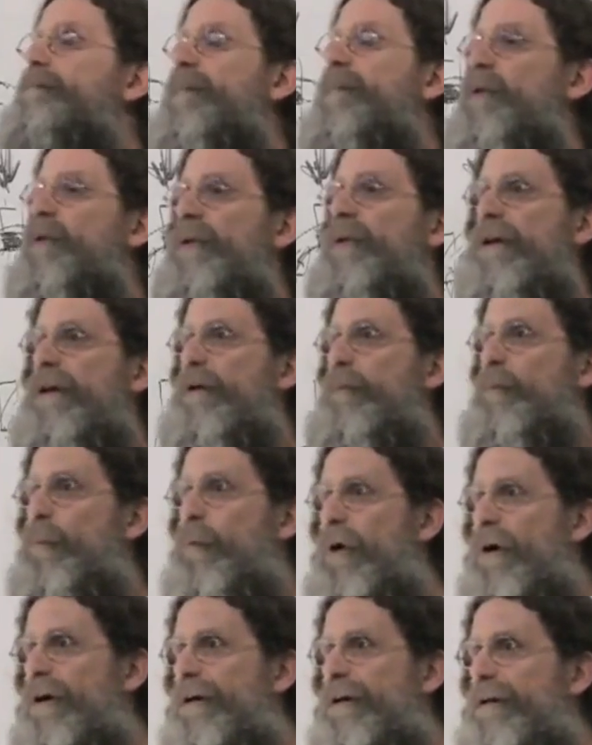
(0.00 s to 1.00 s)

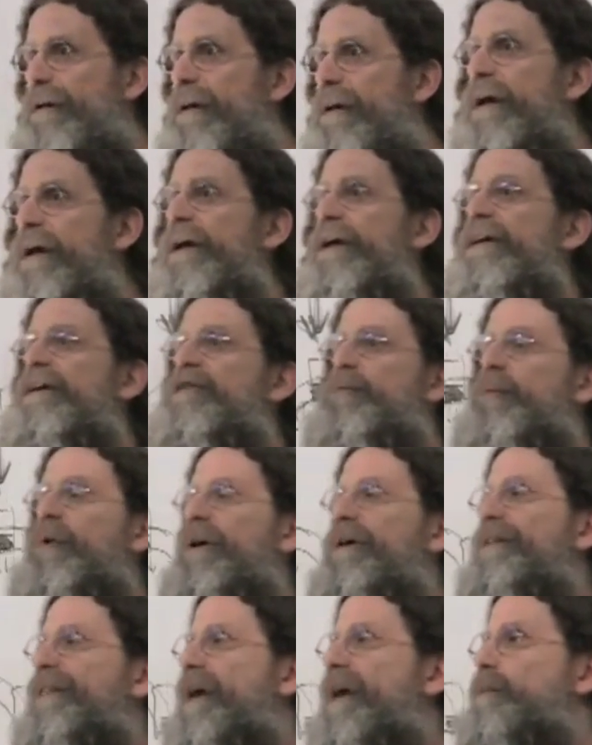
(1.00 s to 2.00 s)
1,000,001 is
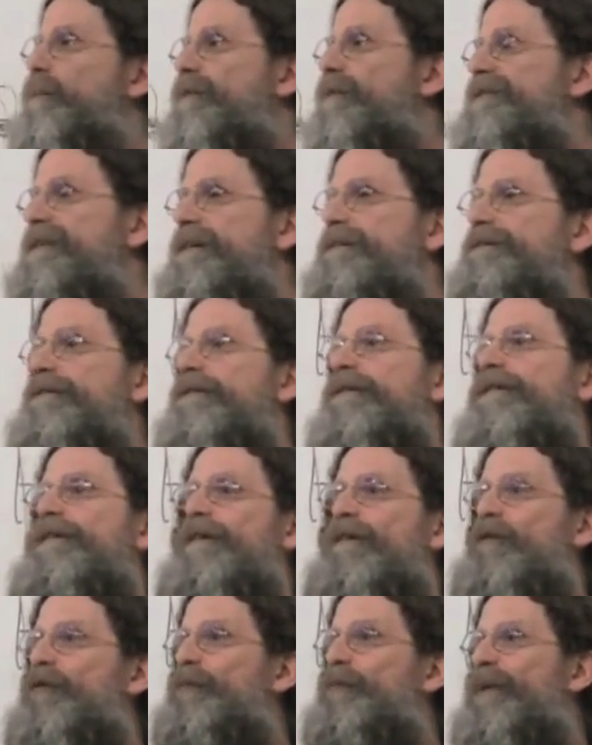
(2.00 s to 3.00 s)
where they will differ a
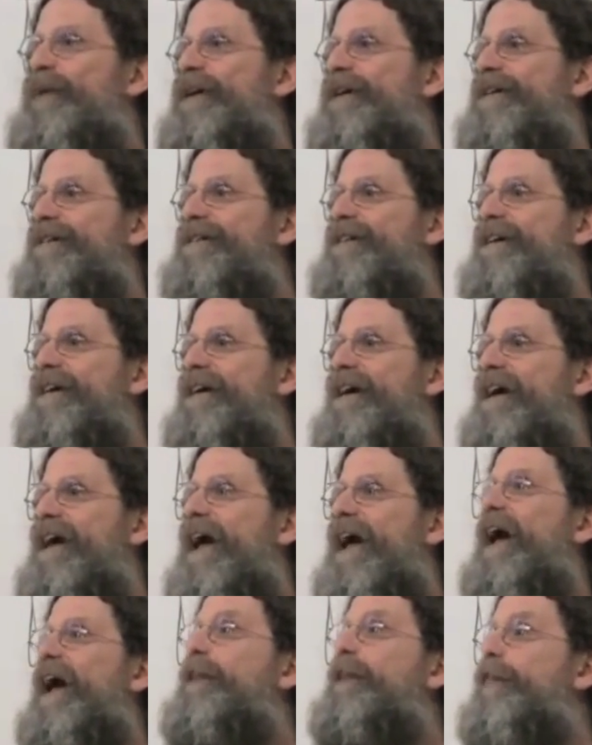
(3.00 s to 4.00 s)
little bit,
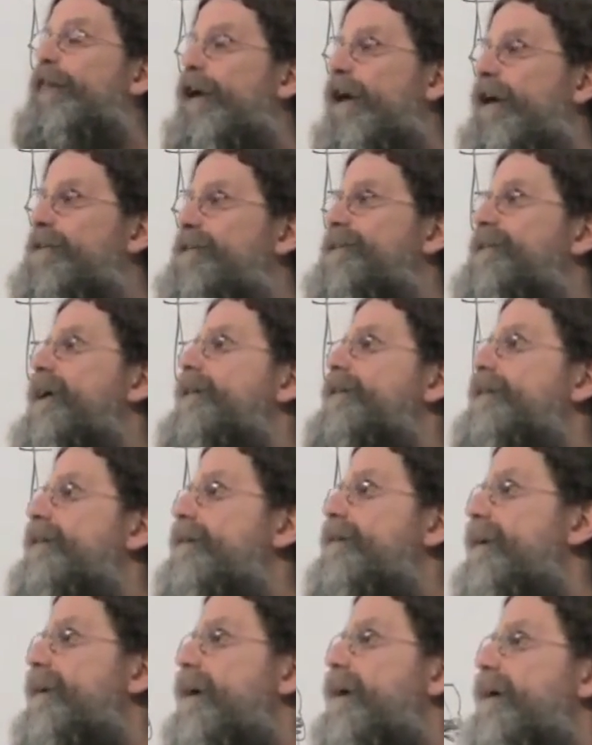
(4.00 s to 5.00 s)
and thus
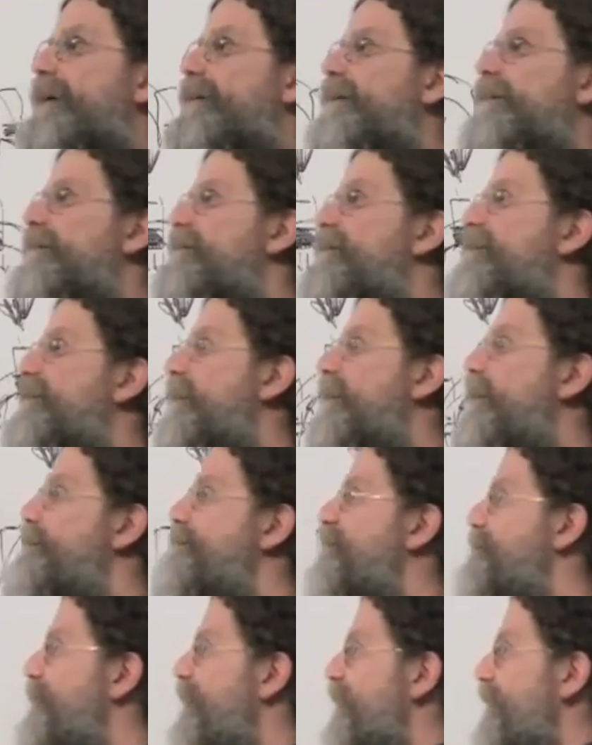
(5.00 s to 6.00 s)
they're not in the same
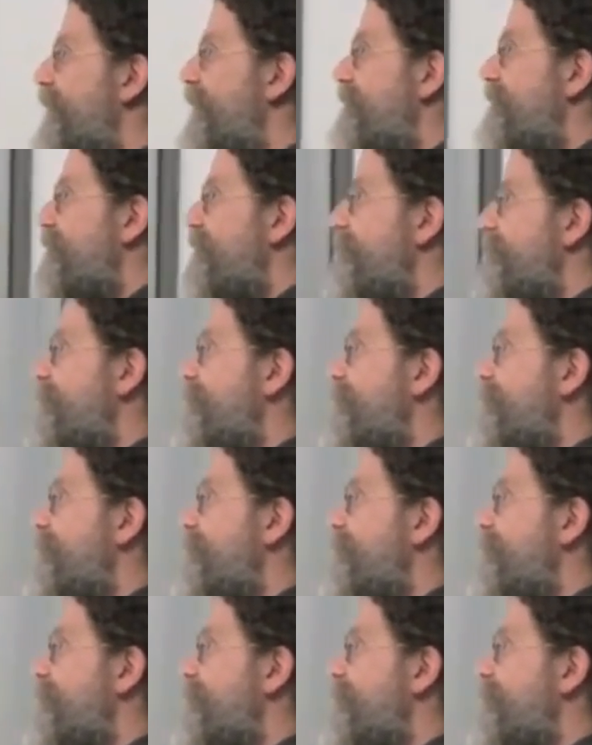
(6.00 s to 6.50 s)
spot.